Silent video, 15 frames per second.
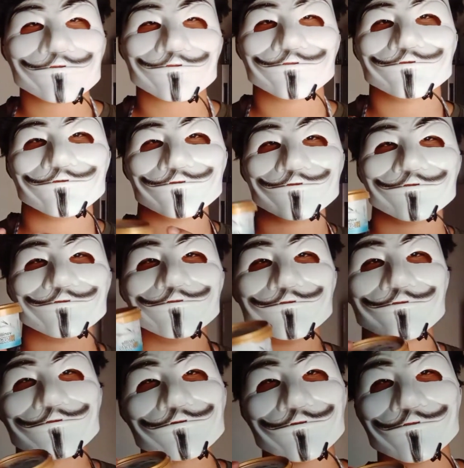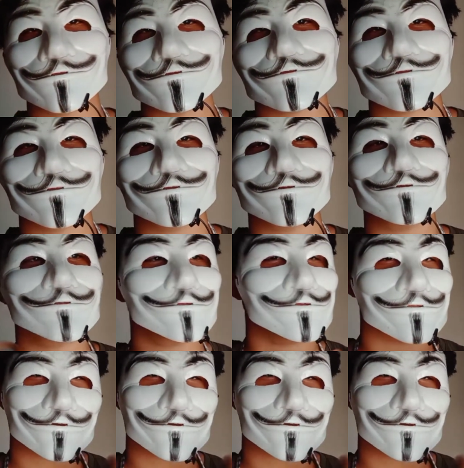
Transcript: so I went for low sugar ice cream, or